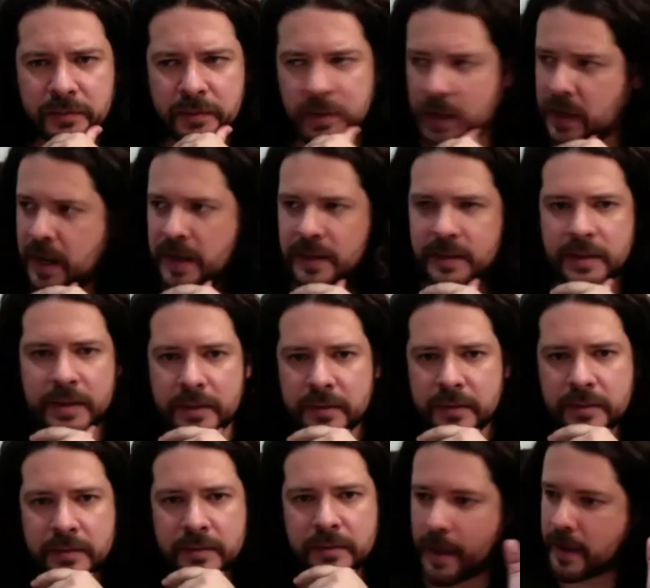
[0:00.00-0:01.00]
And I did.
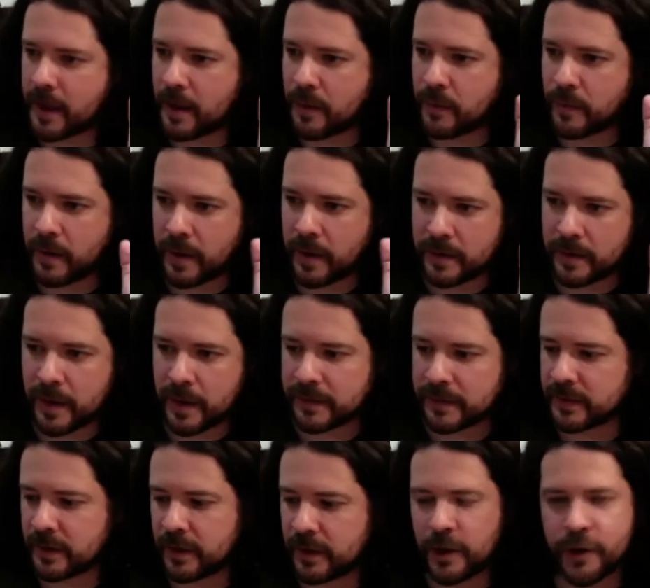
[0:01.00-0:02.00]
Like I, I
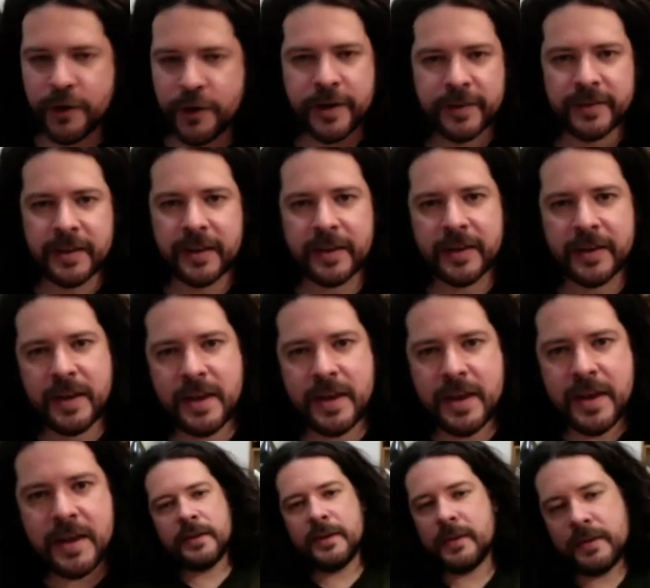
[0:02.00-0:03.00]
started learning
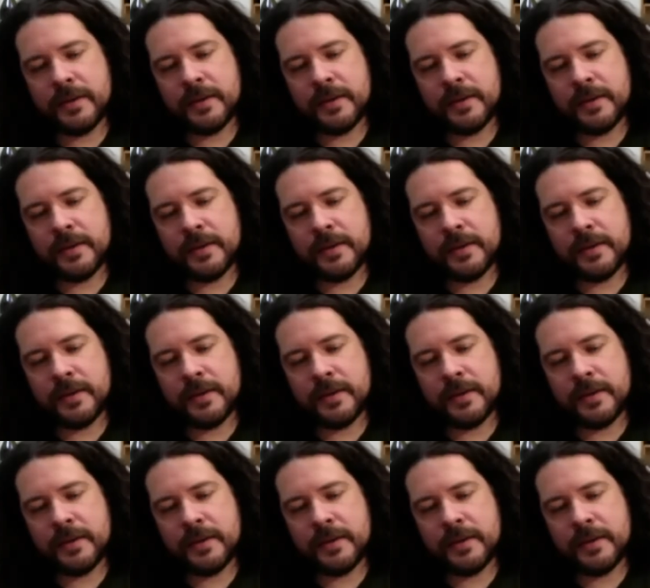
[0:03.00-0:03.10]
technique.